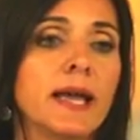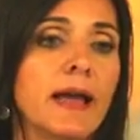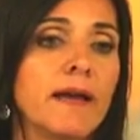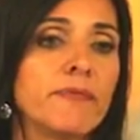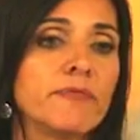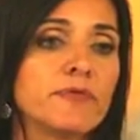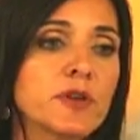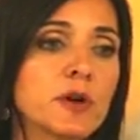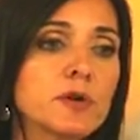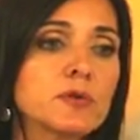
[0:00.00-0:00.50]

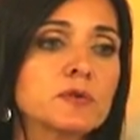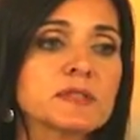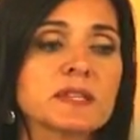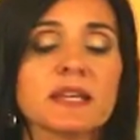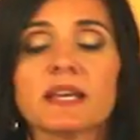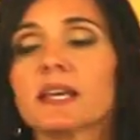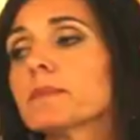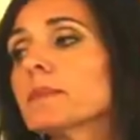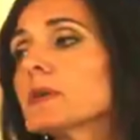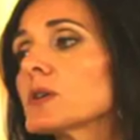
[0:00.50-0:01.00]
and those
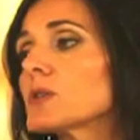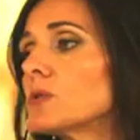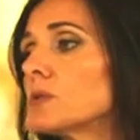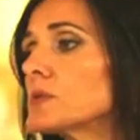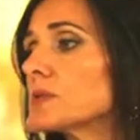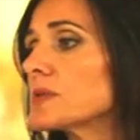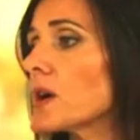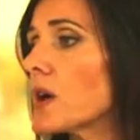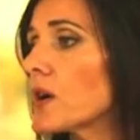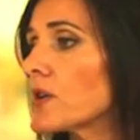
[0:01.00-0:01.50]

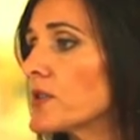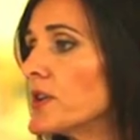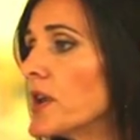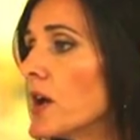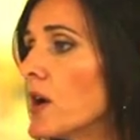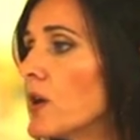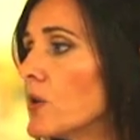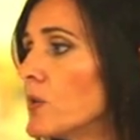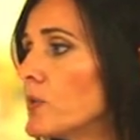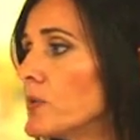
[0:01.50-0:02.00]
chemicals are
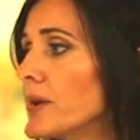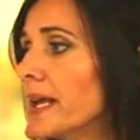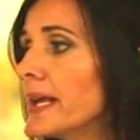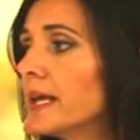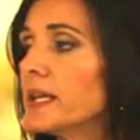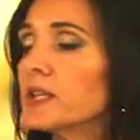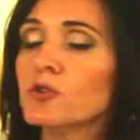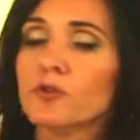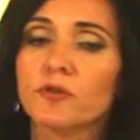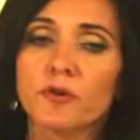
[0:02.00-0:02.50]
known
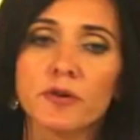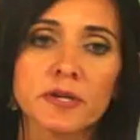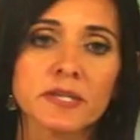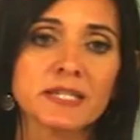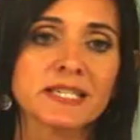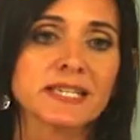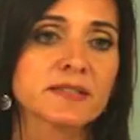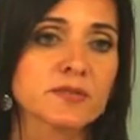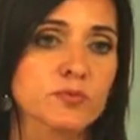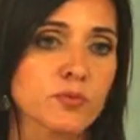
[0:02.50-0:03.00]

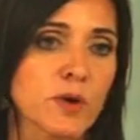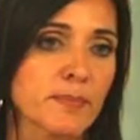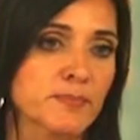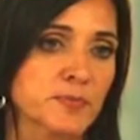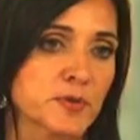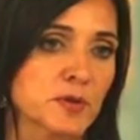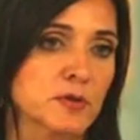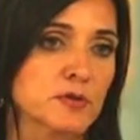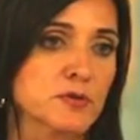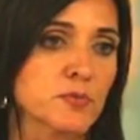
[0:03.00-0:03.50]
endocrine
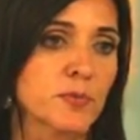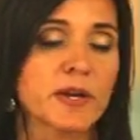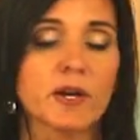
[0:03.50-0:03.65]
disruptors.